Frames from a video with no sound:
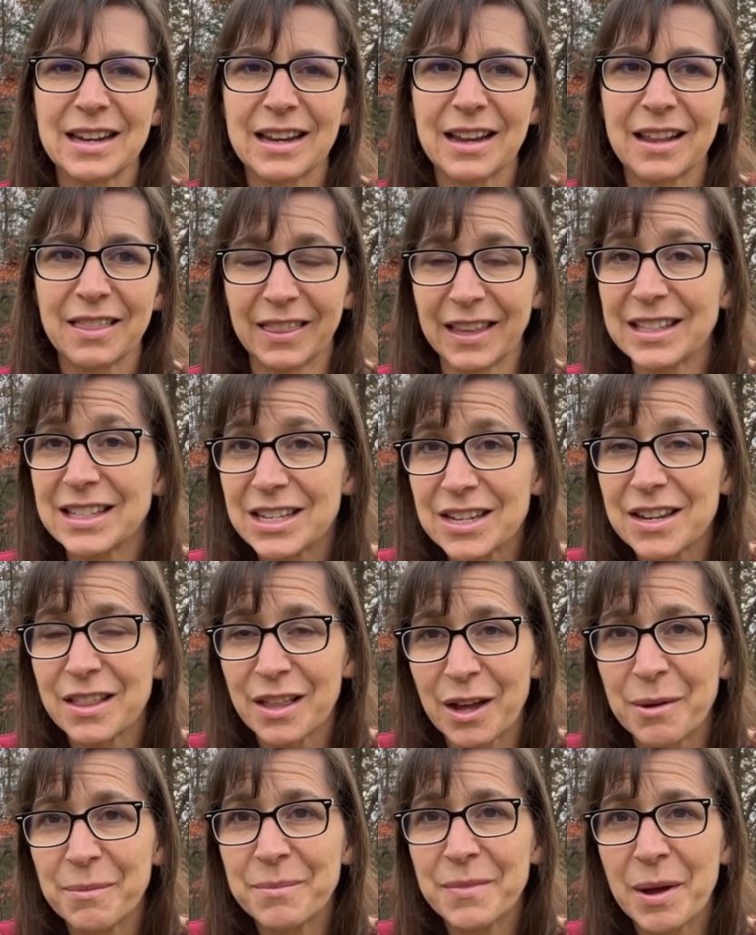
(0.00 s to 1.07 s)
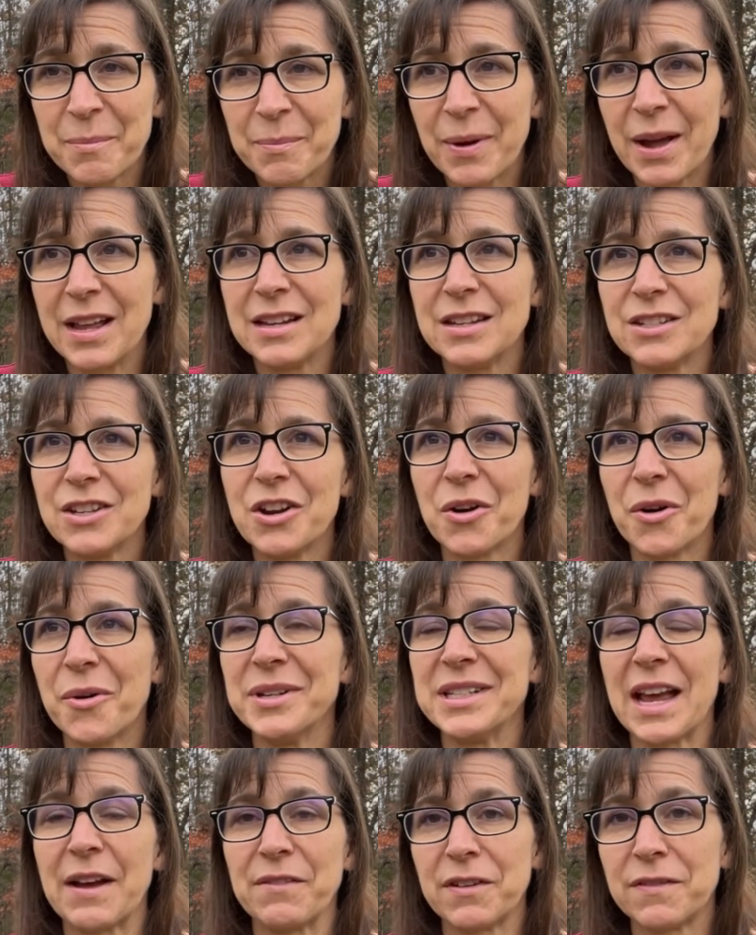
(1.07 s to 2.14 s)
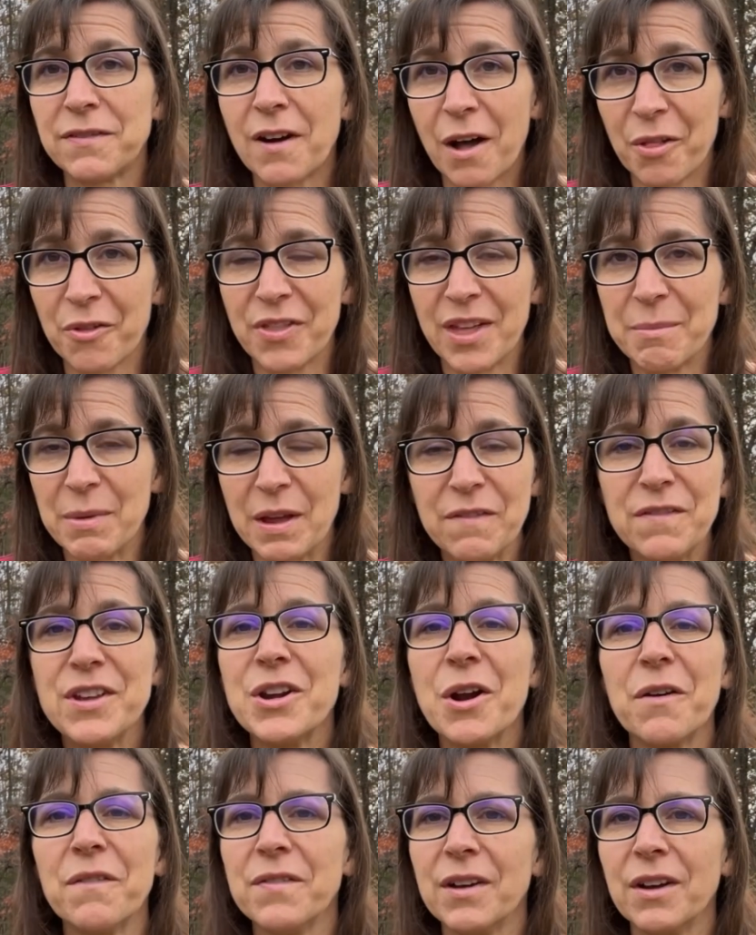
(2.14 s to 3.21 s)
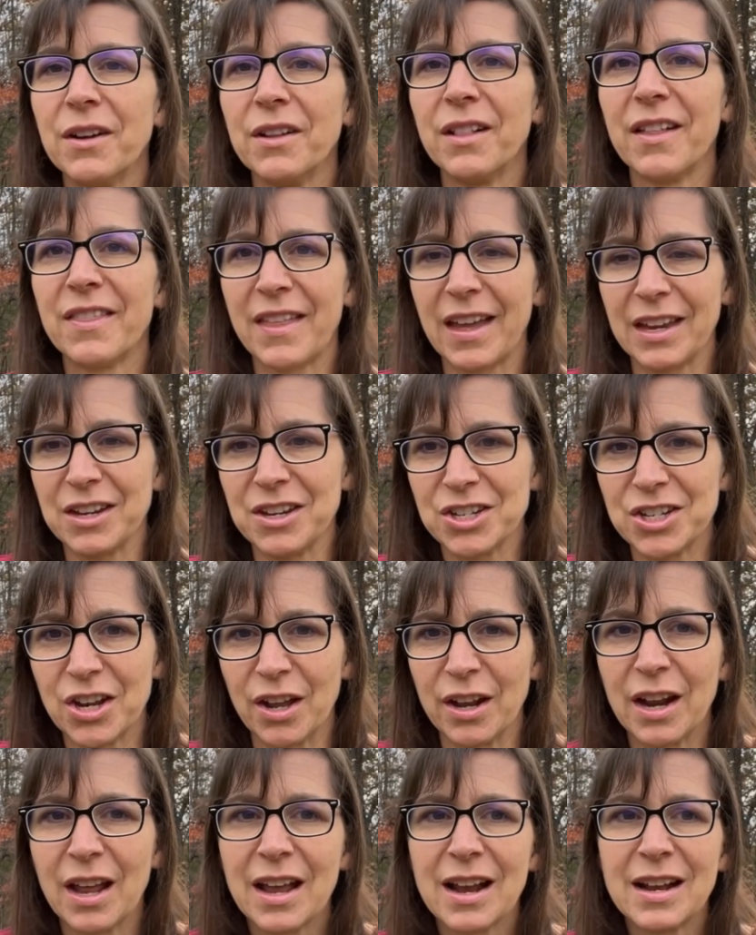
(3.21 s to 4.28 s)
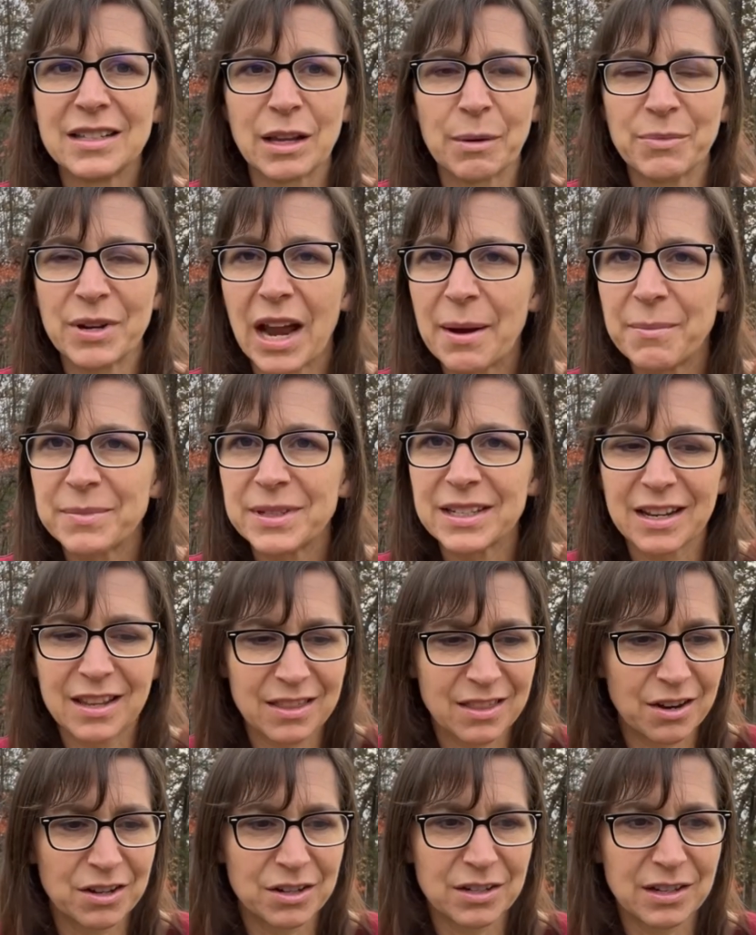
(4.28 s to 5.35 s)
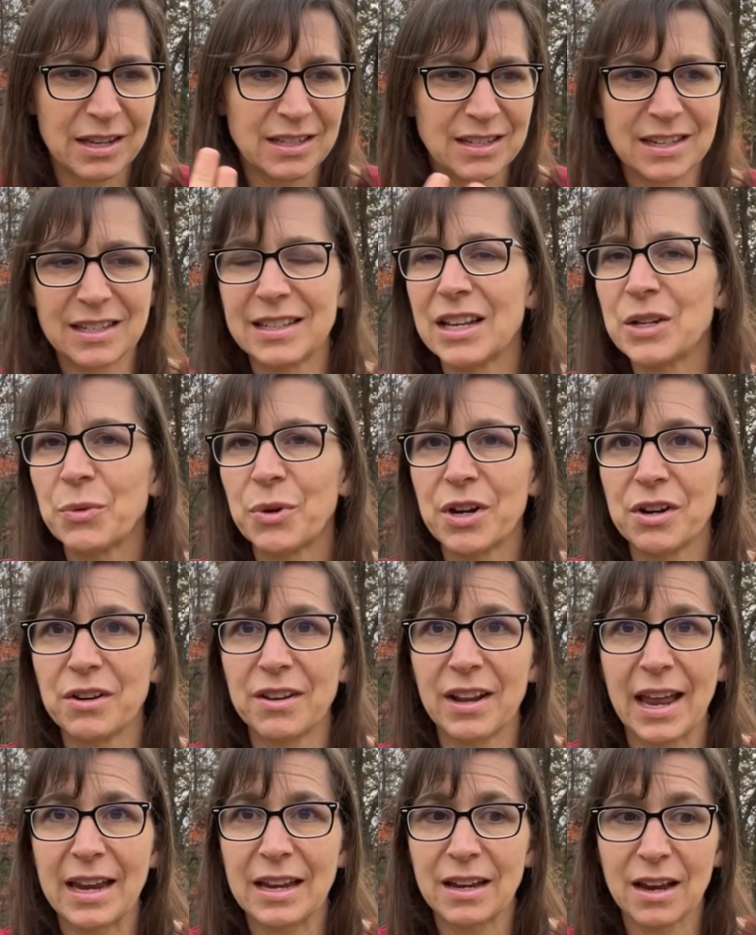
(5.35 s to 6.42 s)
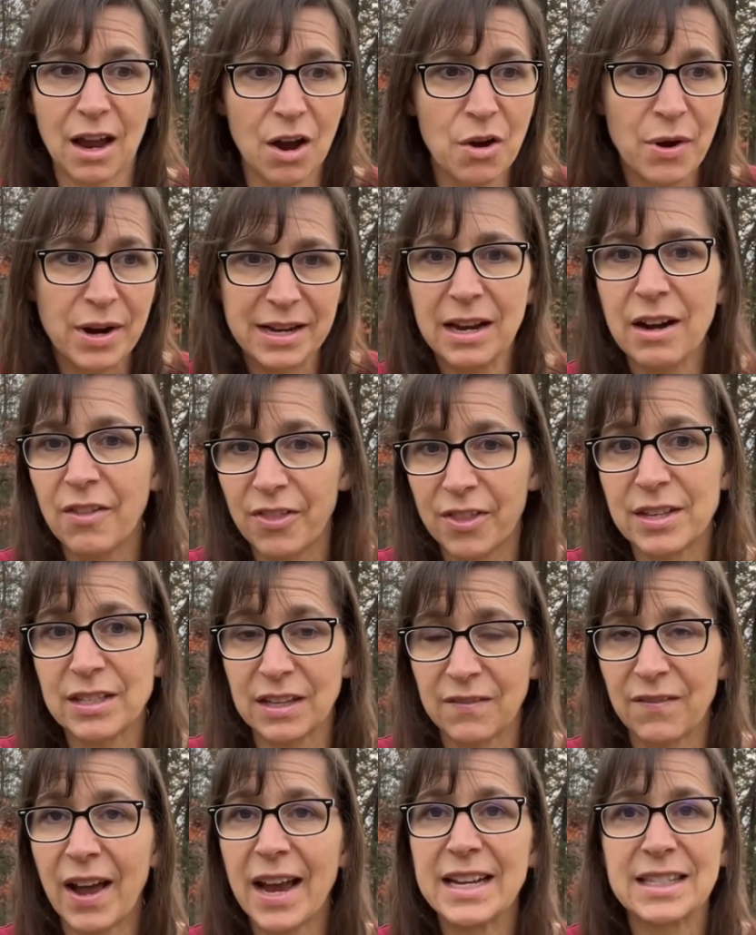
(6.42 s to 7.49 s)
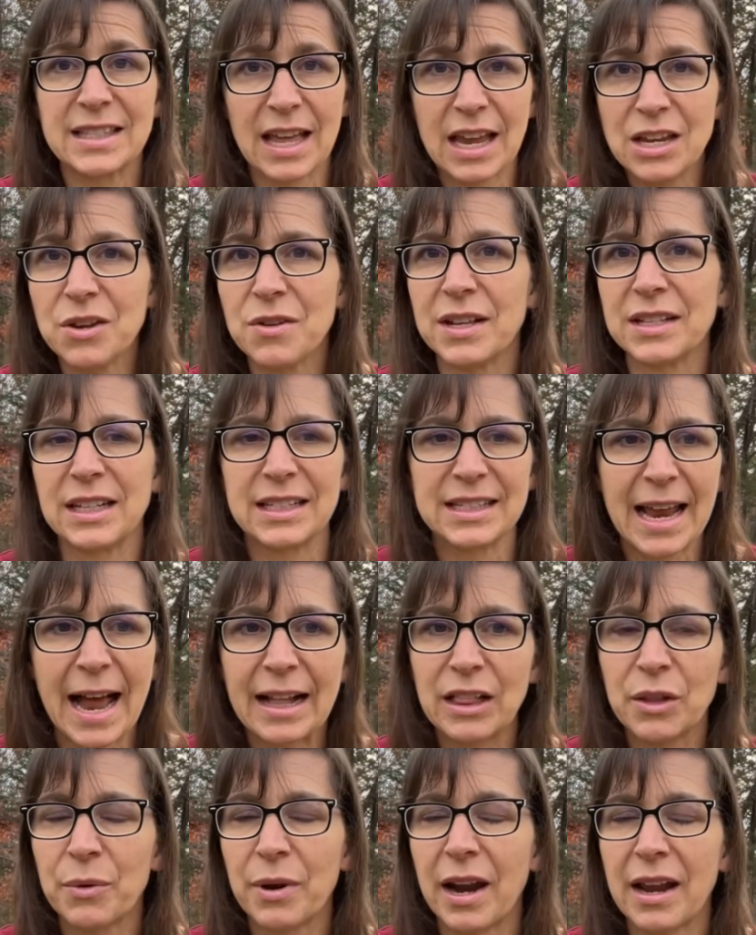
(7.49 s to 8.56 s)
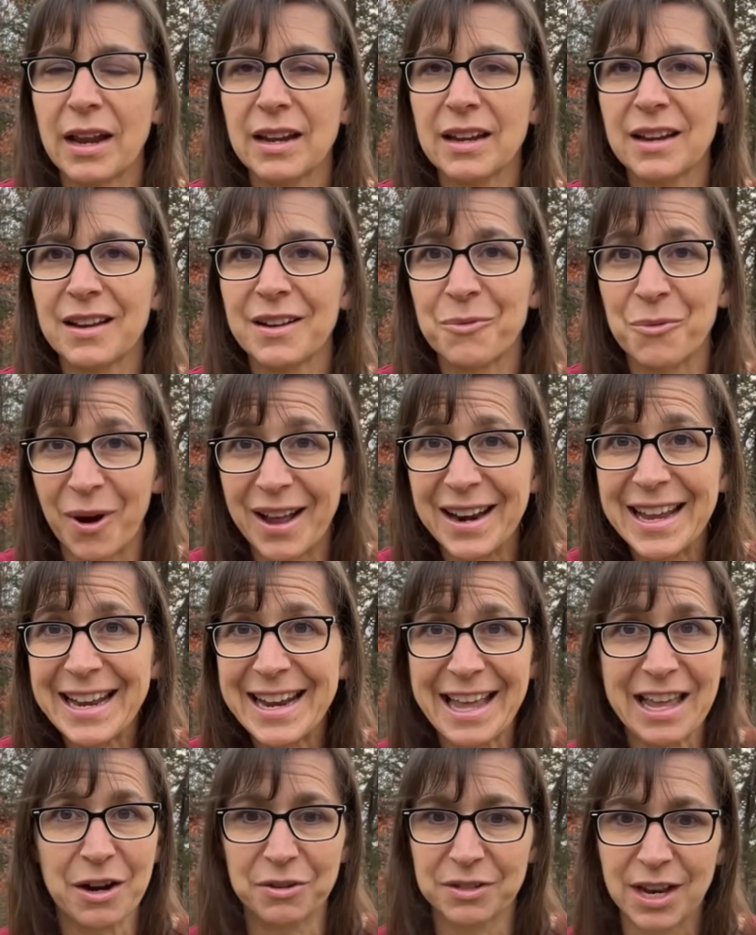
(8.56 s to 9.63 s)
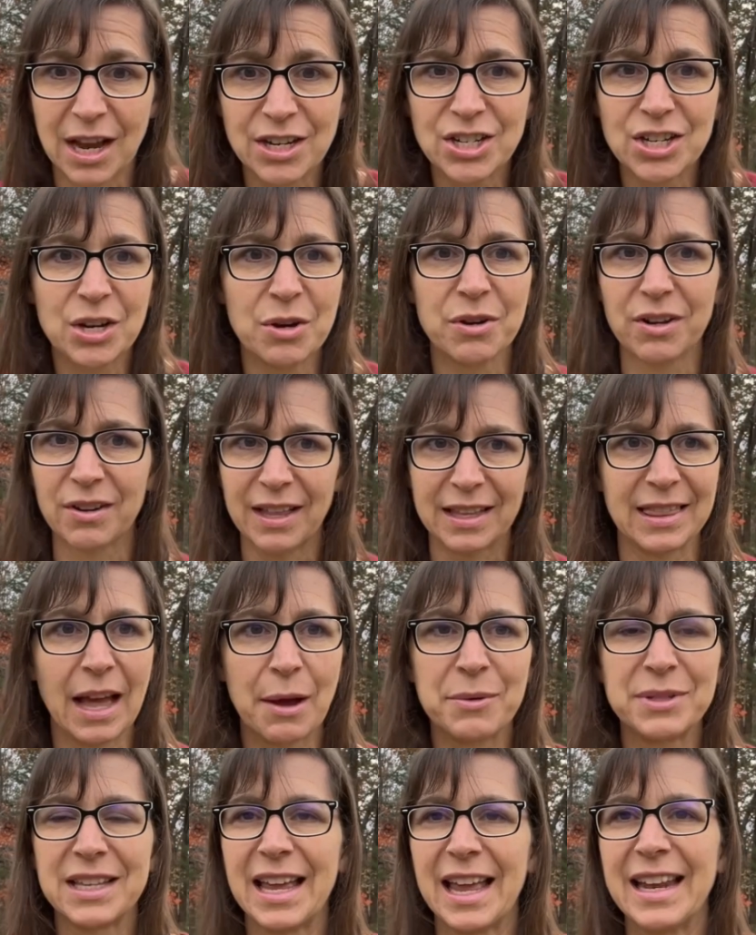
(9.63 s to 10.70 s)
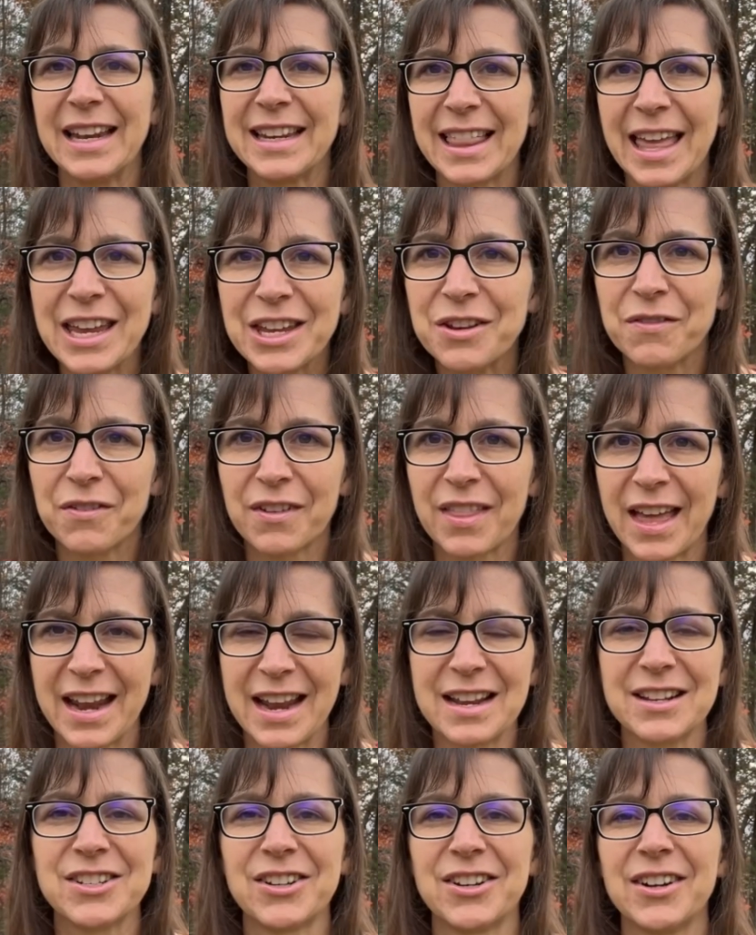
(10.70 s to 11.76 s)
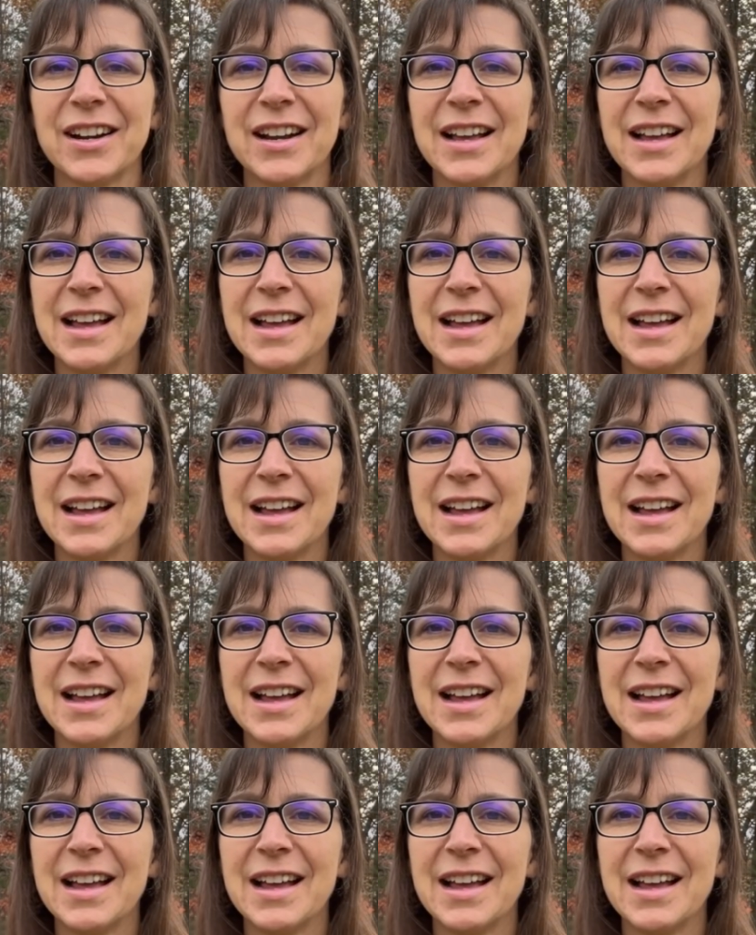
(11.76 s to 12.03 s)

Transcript: listen to them, but you don't always have to follow them if you don't feel like you should. Sometimes there's instances where you're like, oh, I need this advice. Thank you. That's exactly what I wanted. And it'll touch you. And you're like, that was it. Thank you for that answer.